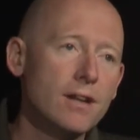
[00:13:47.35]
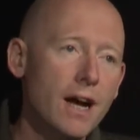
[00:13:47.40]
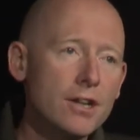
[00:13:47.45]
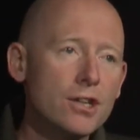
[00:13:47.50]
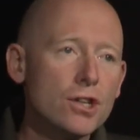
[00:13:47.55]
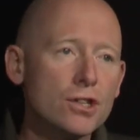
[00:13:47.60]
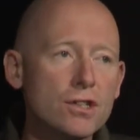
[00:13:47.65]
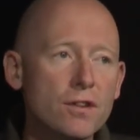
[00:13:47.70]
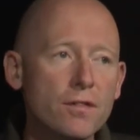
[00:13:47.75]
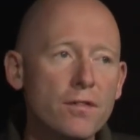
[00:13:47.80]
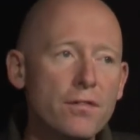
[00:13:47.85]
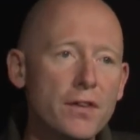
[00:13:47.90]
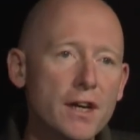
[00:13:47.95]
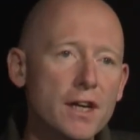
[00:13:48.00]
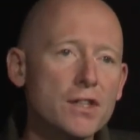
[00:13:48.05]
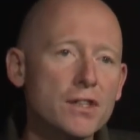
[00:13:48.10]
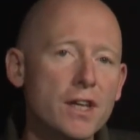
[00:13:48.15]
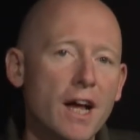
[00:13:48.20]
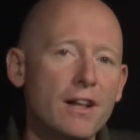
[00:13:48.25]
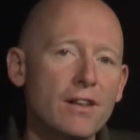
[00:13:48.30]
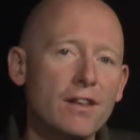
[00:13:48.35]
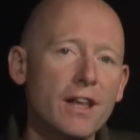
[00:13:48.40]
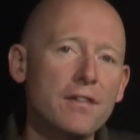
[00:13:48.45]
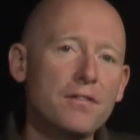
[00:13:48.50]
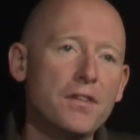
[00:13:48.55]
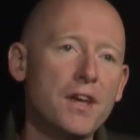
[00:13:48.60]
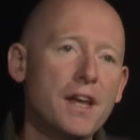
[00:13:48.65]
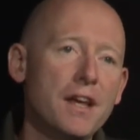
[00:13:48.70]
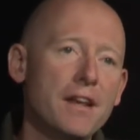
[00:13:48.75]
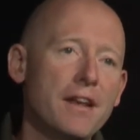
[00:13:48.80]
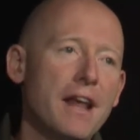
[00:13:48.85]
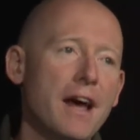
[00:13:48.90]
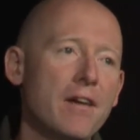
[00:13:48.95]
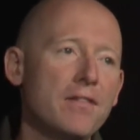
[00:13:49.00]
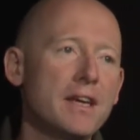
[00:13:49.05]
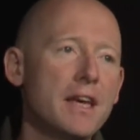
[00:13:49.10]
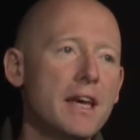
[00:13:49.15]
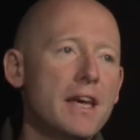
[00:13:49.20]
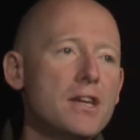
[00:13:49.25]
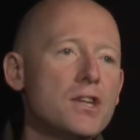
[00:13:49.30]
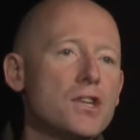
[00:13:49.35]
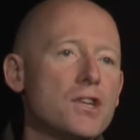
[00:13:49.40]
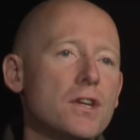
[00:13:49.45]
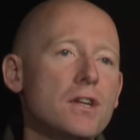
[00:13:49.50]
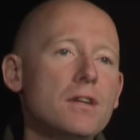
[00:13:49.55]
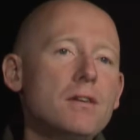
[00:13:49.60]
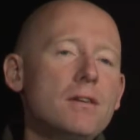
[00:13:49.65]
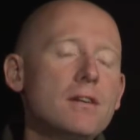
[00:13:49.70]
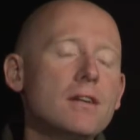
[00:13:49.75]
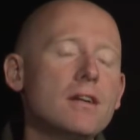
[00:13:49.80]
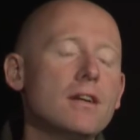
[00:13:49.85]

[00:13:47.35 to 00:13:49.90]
just to fix that left-hand navigation,